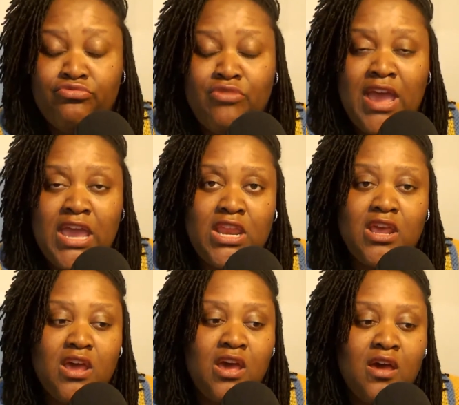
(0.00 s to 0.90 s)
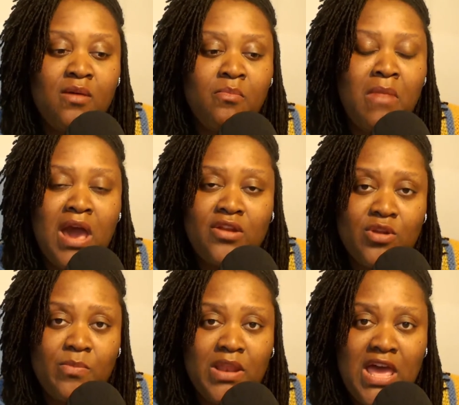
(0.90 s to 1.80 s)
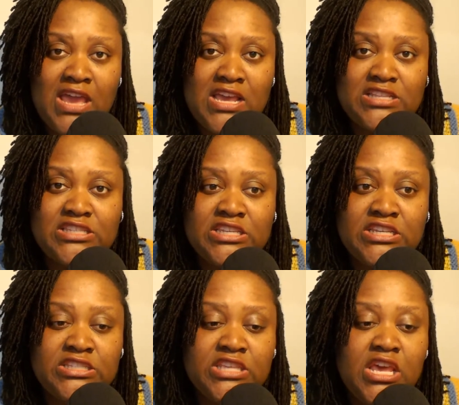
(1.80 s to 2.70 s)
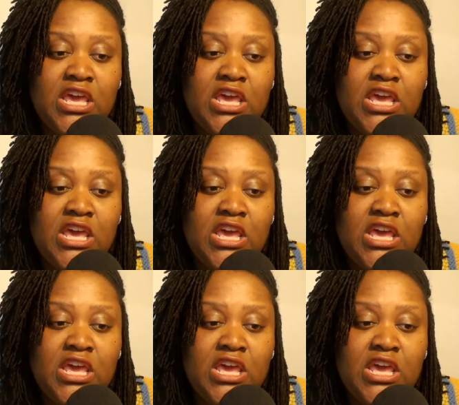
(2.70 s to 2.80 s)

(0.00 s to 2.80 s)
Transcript: right? Modern appliances.